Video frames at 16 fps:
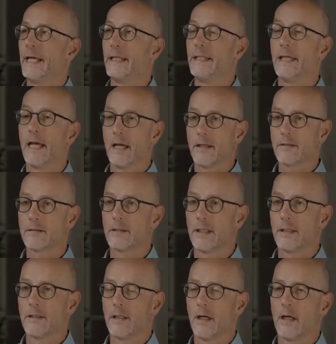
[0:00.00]
Yes,
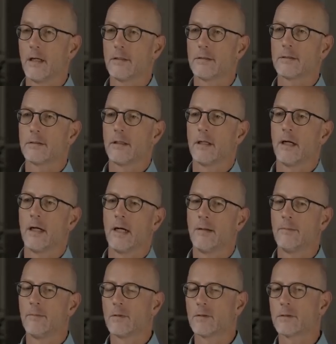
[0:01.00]
it does.
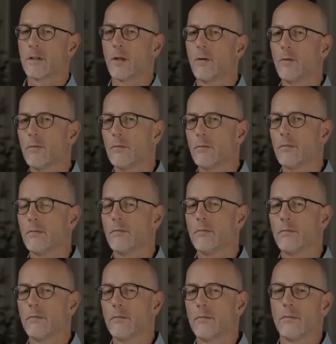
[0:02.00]
So
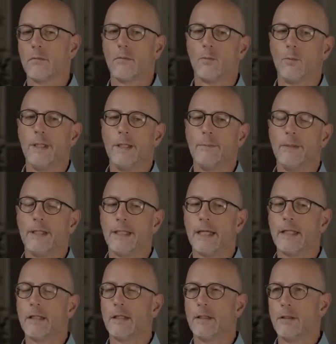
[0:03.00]
we
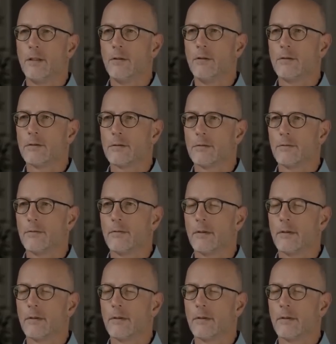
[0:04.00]
begin to use